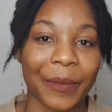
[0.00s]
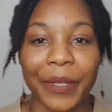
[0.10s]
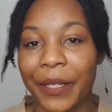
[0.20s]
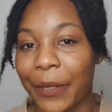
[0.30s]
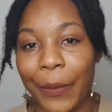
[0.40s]
but
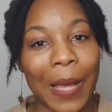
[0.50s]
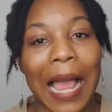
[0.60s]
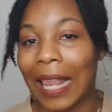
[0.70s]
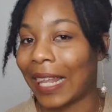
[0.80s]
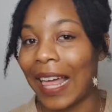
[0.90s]
you know,
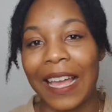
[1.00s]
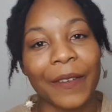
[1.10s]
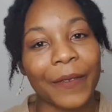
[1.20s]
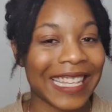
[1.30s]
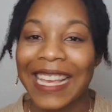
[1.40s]

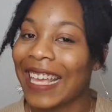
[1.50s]
life.